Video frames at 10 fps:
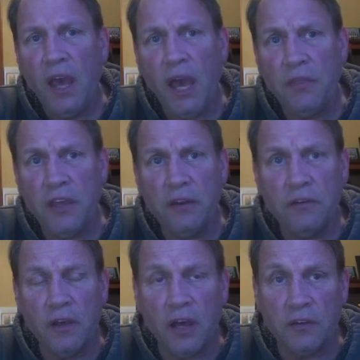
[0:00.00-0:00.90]
And
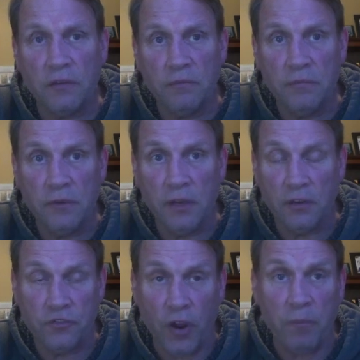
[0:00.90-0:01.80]
then
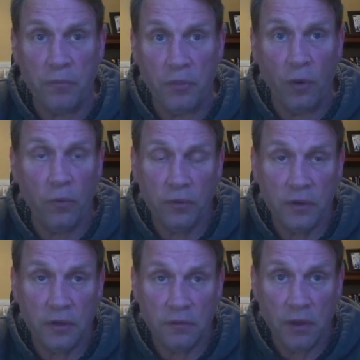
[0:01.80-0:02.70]
Trump, though,
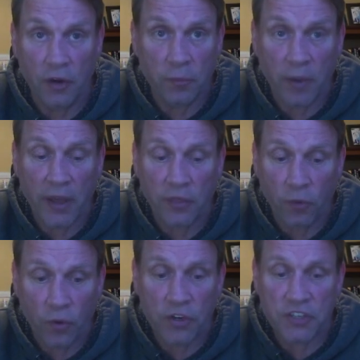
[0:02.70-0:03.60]
undermined the
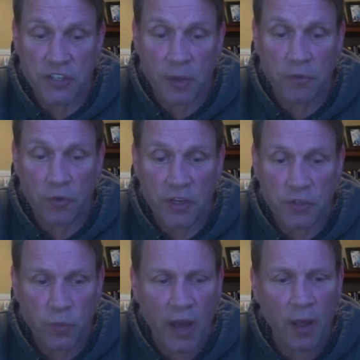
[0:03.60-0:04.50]
orders to some degree
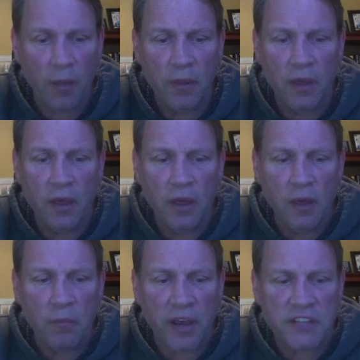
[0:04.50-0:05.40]
as well
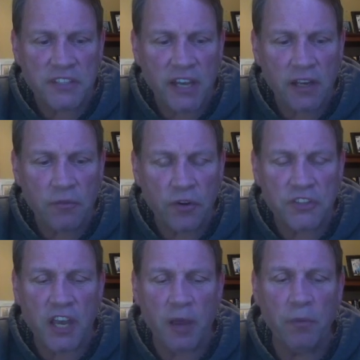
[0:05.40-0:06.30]
by stating, for
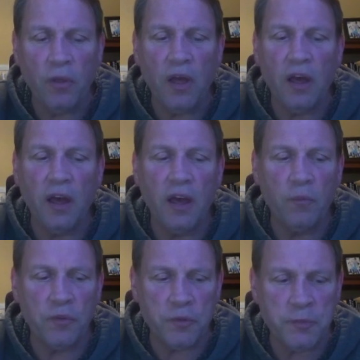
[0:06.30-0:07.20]
example,
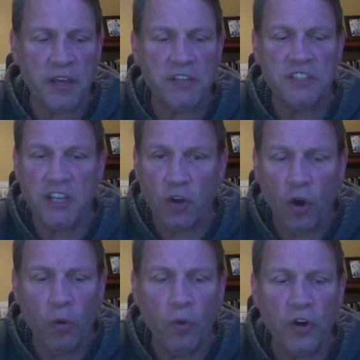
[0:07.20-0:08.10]
with respect to stay at
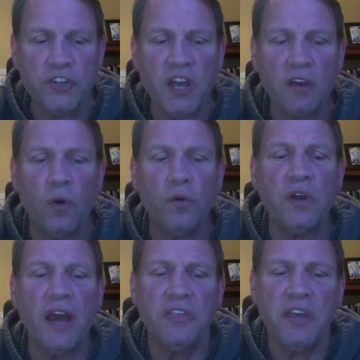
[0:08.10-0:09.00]
home orders,
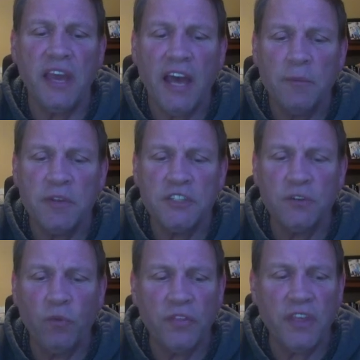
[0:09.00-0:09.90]
quote, I think elements
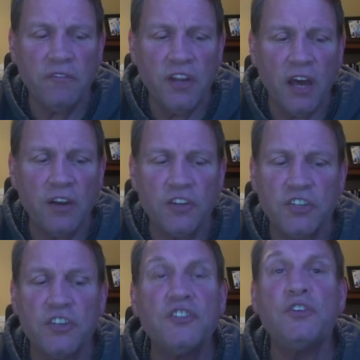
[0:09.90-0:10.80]
of what they've done are
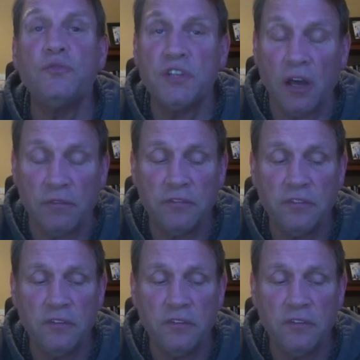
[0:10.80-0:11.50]
just too tough,